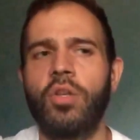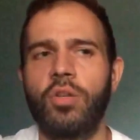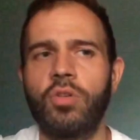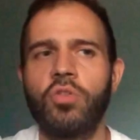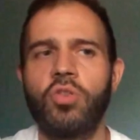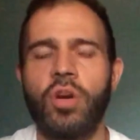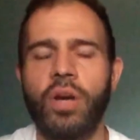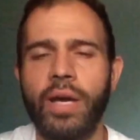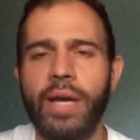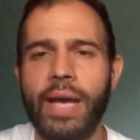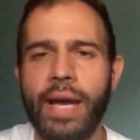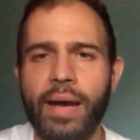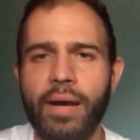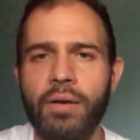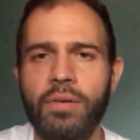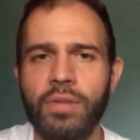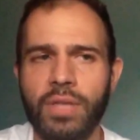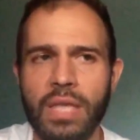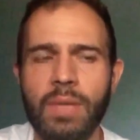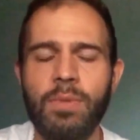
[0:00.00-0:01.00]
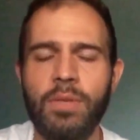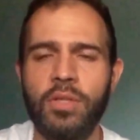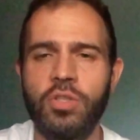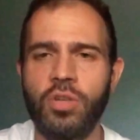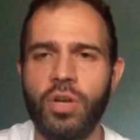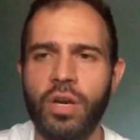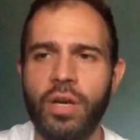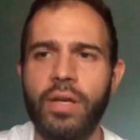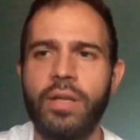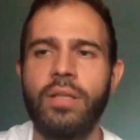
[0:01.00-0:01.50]
dry it out, keep it
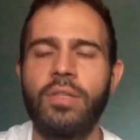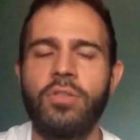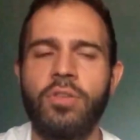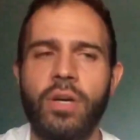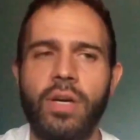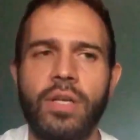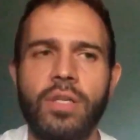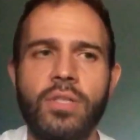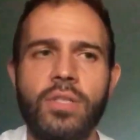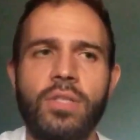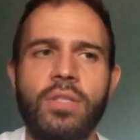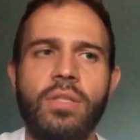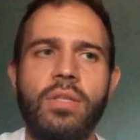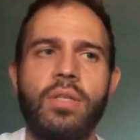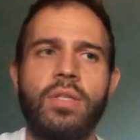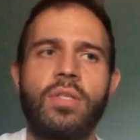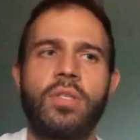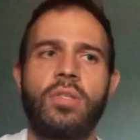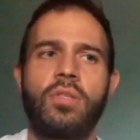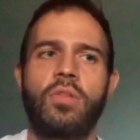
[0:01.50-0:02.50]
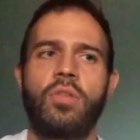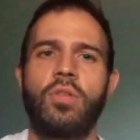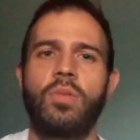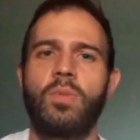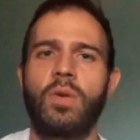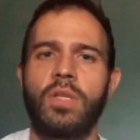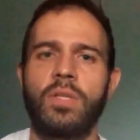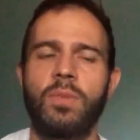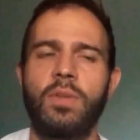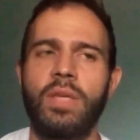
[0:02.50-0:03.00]
dry as soon as
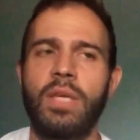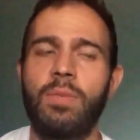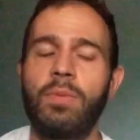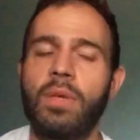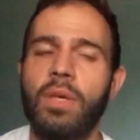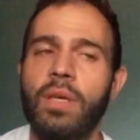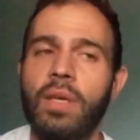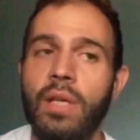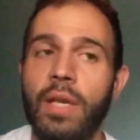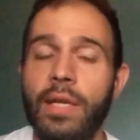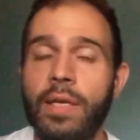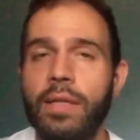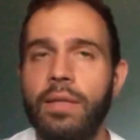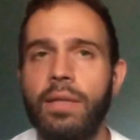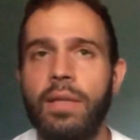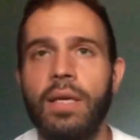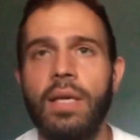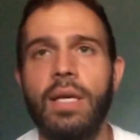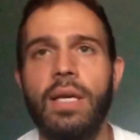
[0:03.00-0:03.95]
possible, keep it clean.